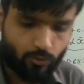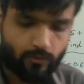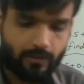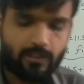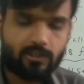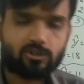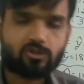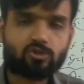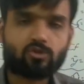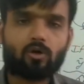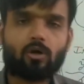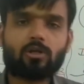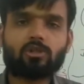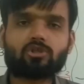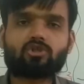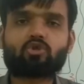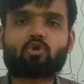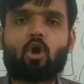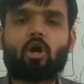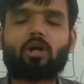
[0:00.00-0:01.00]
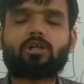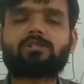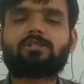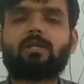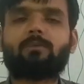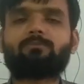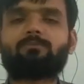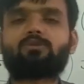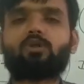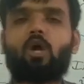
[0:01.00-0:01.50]
you can solve short
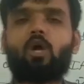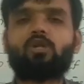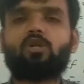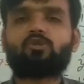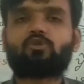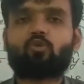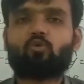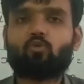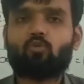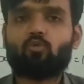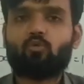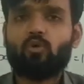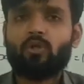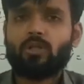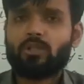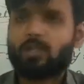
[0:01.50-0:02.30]
sums also.